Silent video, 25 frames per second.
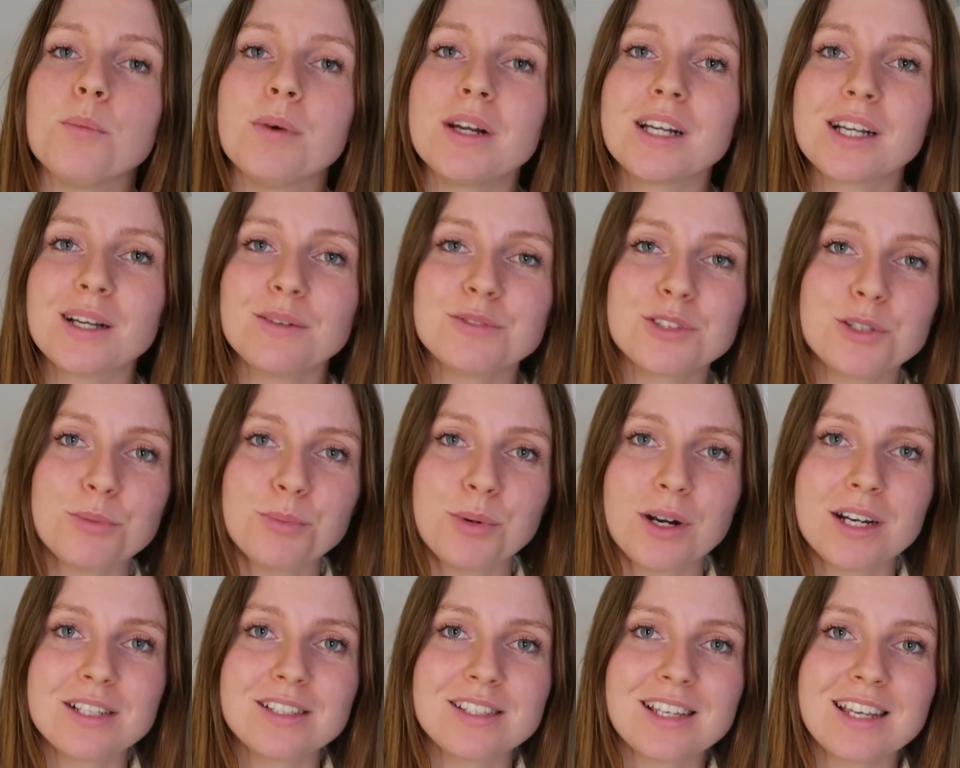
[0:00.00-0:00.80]
When it comes to
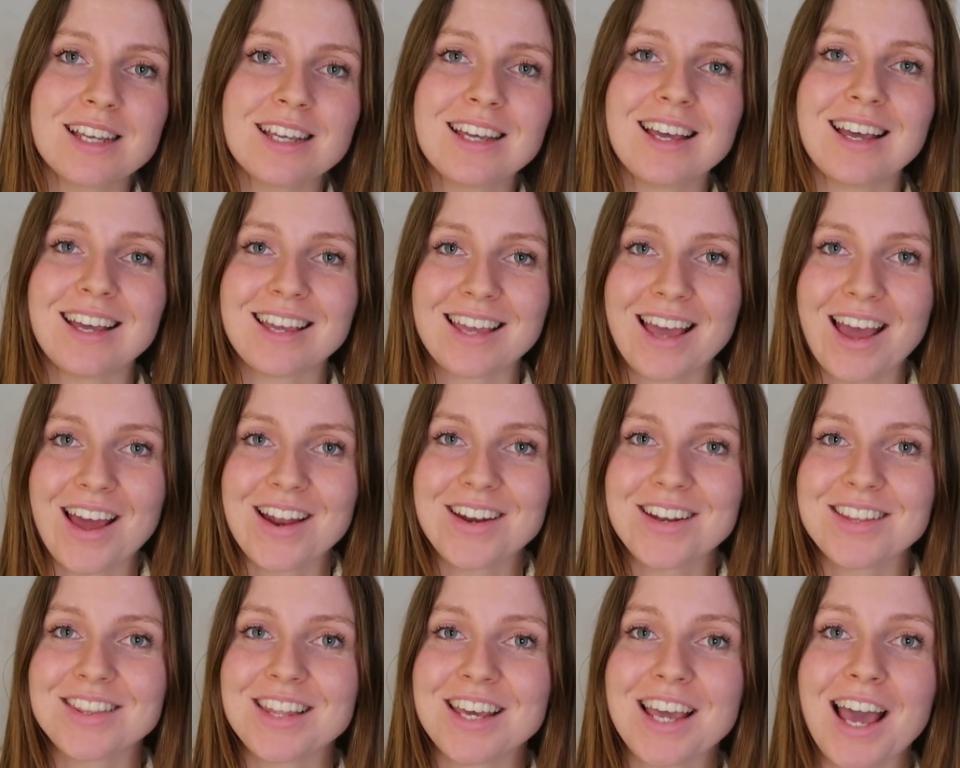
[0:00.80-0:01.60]
pricing,
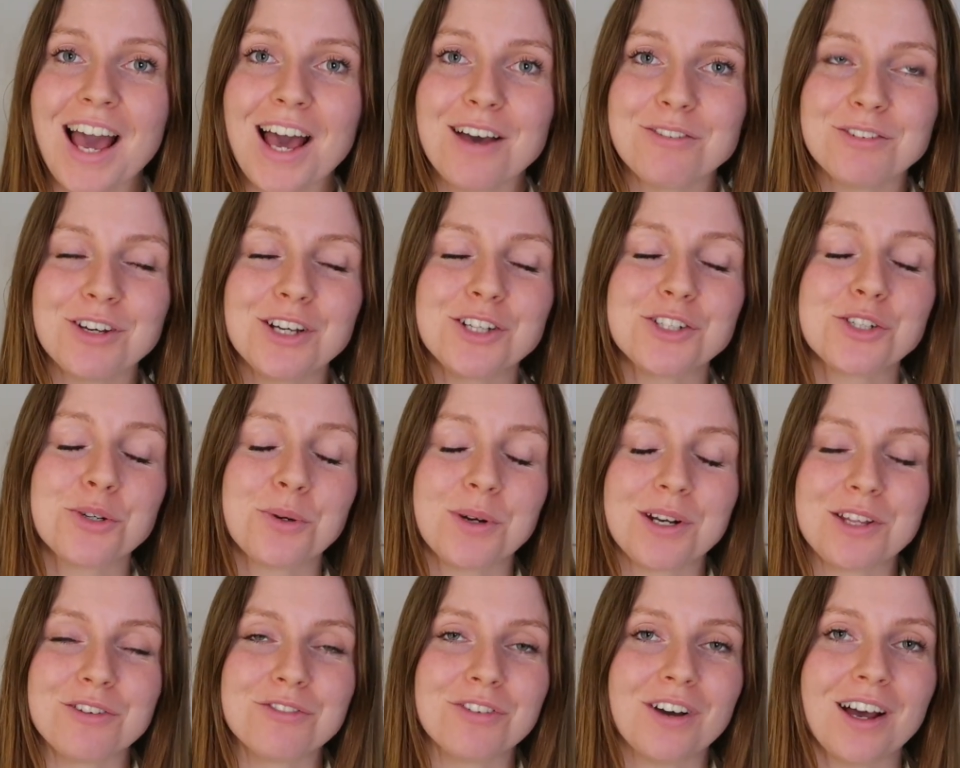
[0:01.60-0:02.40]
again, they have a
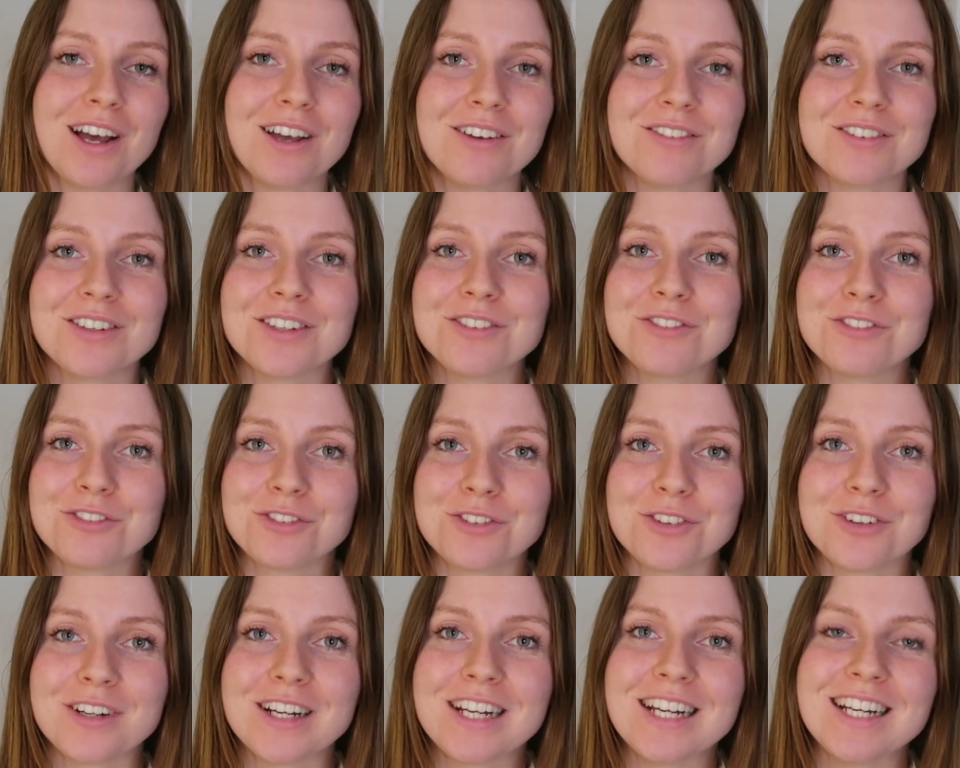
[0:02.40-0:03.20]
25
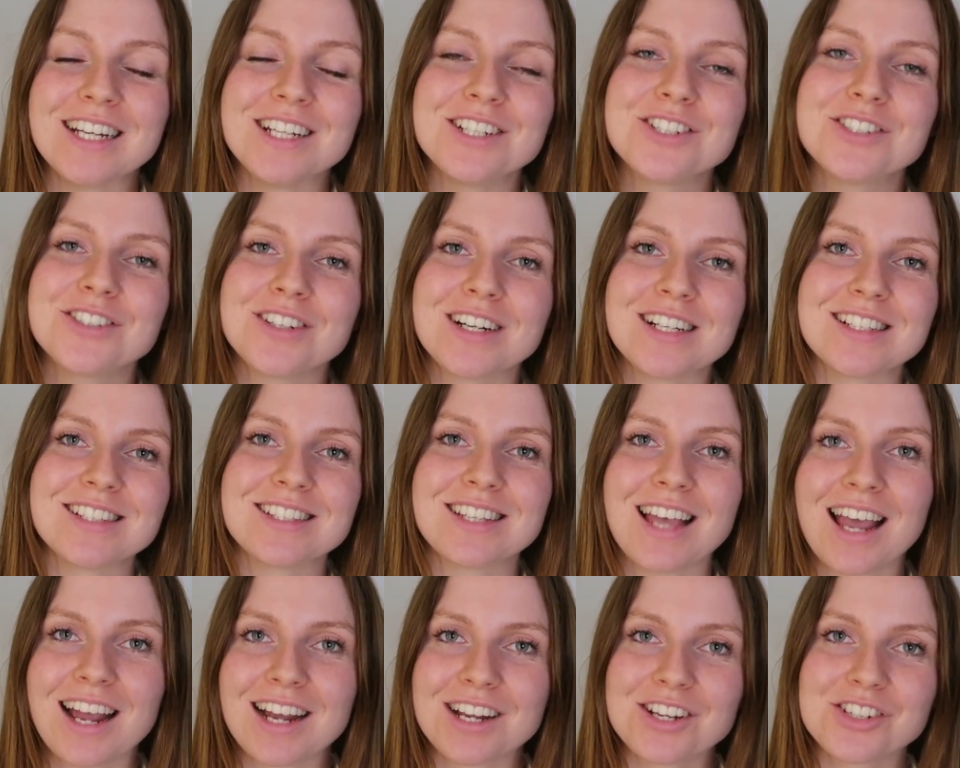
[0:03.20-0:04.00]
free
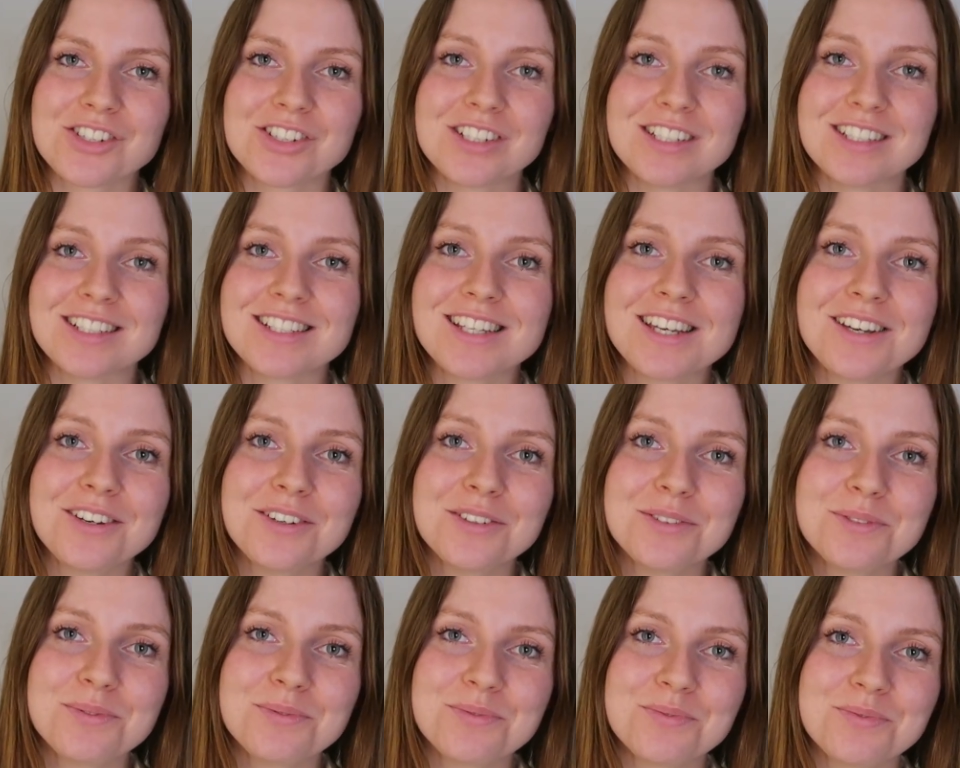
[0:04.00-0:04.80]
transaction
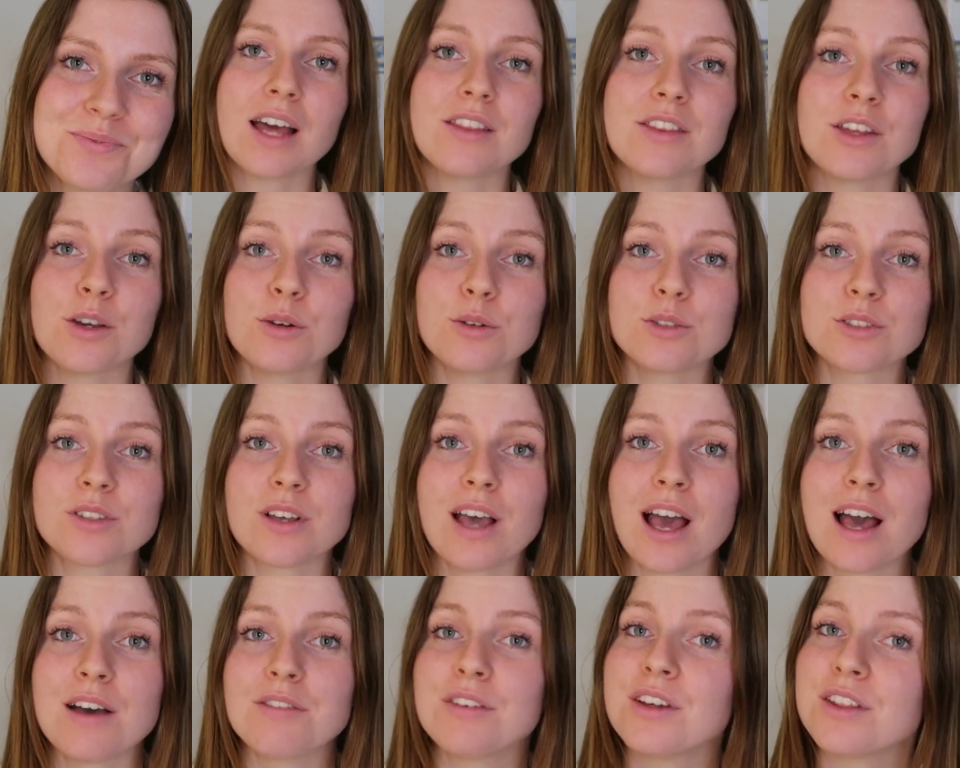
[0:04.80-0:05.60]
deal, and they
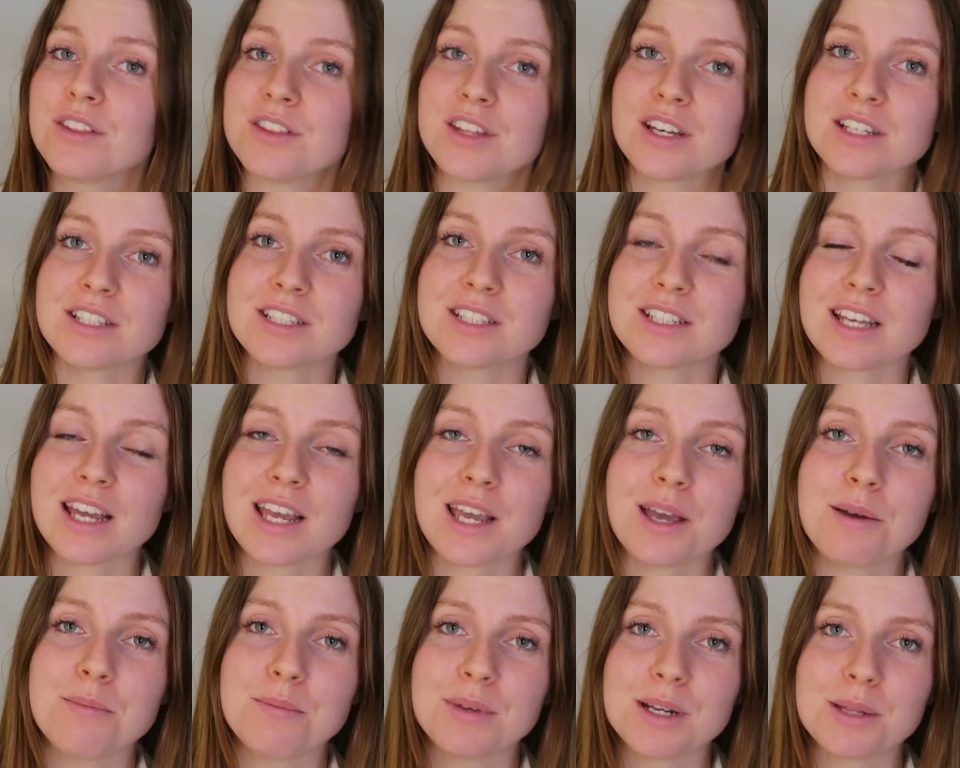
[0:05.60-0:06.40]
also have a
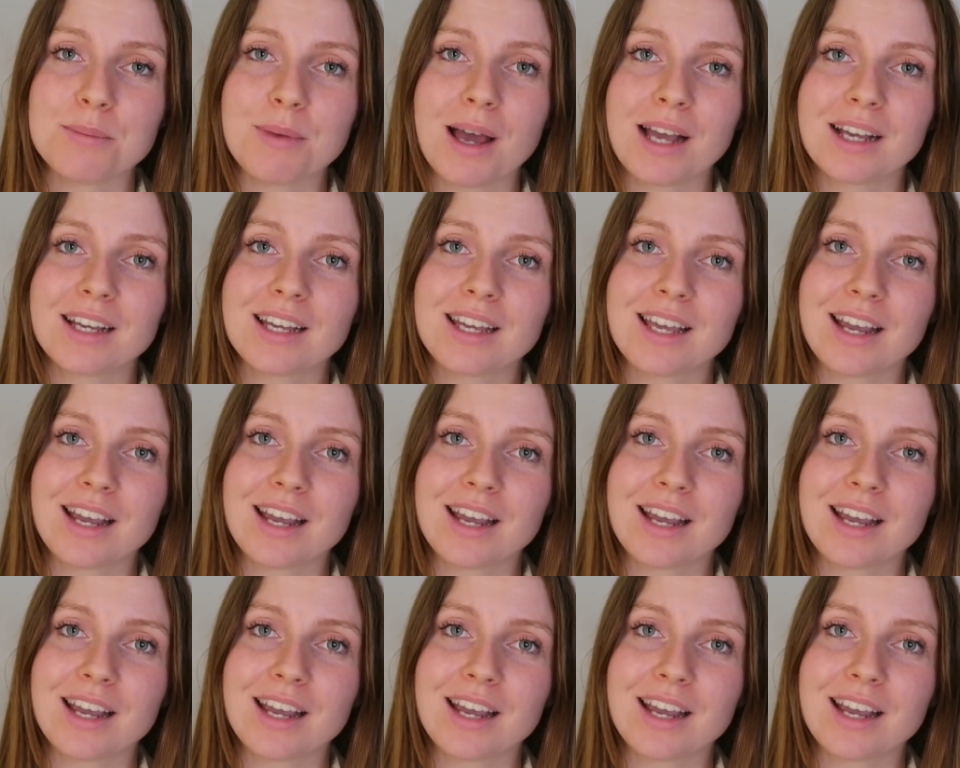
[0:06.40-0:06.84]
30-day money-back